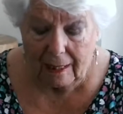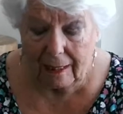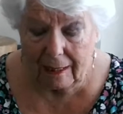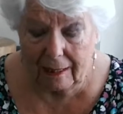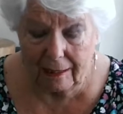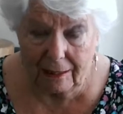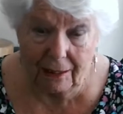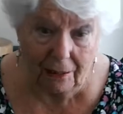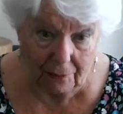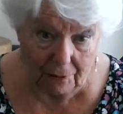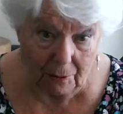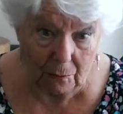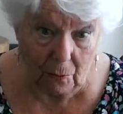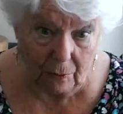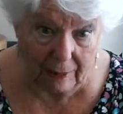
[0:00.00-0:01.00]

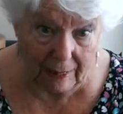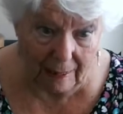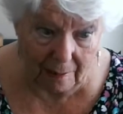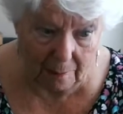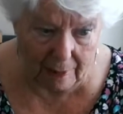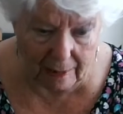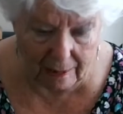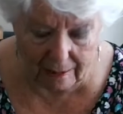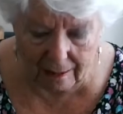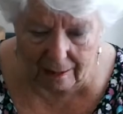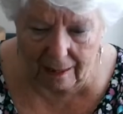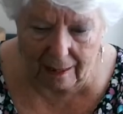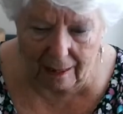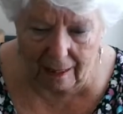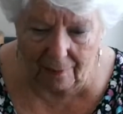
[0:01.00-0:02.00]
the walking bit,
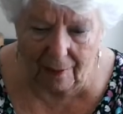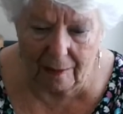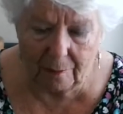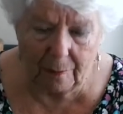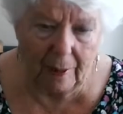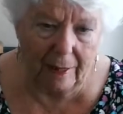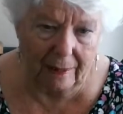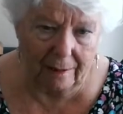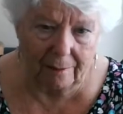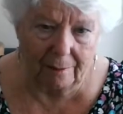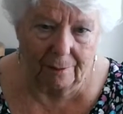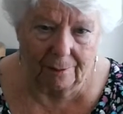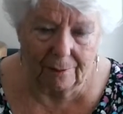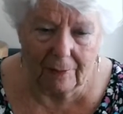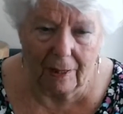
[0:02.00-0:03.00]
I had pain.
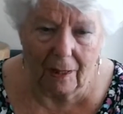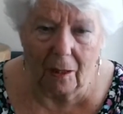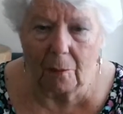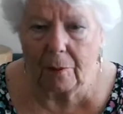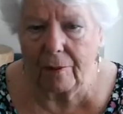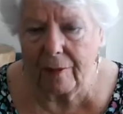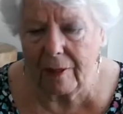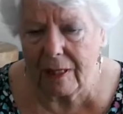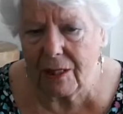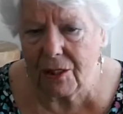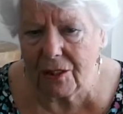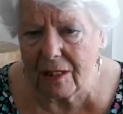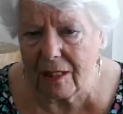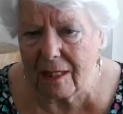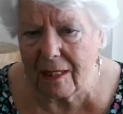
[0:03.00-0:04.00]

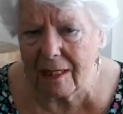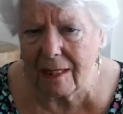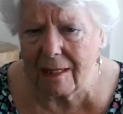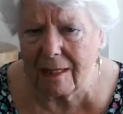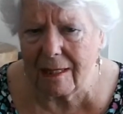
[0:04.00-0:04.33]
Operations and